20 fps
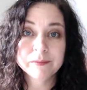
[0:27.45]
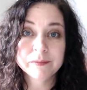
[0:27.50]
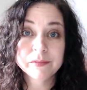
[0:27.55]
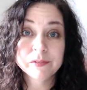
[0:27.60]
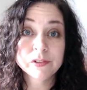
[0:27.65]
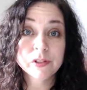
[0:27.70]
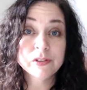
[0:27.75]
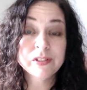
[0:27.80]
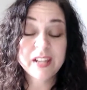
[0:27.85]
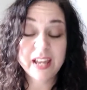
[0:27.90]

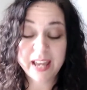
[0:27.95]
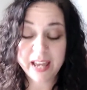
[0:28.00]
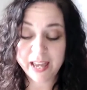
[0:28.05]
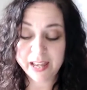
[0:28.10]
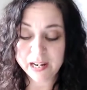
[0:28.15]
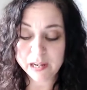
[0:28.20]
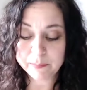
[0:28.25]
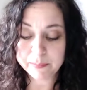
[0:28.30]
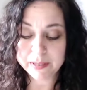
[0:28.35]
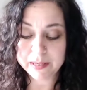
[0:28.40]
So to any
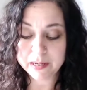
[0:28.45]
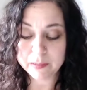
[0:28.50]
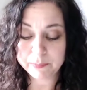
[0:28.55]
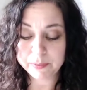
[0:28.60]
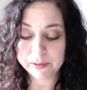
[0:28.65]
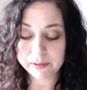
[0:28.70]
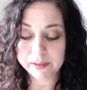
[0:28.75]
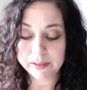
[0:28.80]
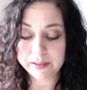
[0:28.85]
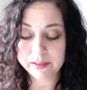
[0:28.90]

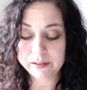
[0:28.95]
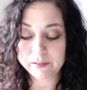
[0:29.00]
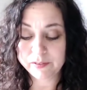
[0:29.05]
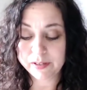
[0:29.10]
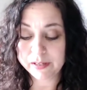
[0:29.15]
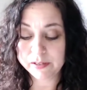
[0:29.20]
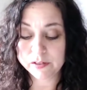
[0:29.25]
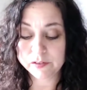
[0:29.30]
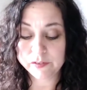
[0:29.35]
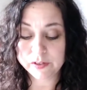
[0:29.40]
manipulative
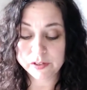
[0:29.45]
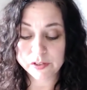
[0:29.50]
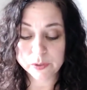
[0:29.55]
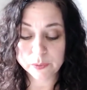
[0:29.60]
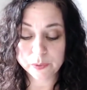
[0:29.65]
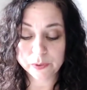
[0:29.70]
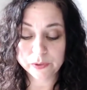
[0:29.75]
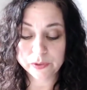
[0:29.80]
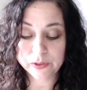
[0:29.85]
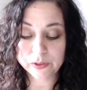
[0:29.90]

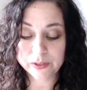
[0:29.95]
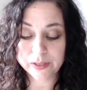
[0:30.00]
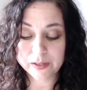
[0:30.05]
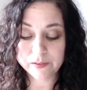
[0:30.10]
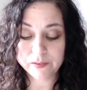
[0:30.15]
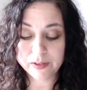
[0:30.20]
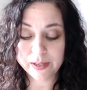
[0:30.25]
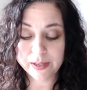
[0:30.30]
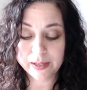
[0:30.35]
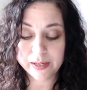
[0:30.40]
individual you're
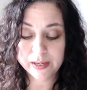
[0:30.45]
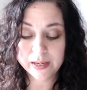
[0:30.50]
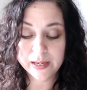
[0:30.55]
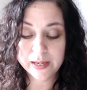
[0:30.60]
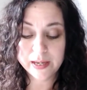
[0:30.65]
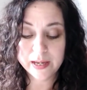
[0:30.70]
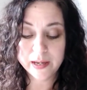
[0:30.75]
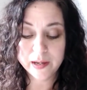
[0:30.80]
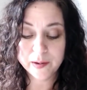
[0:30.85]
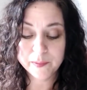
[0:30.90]
giving,
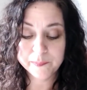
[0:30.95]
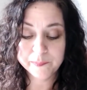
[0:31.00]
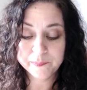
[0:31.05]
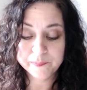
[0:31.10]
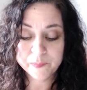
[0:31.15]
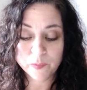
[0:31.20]
um,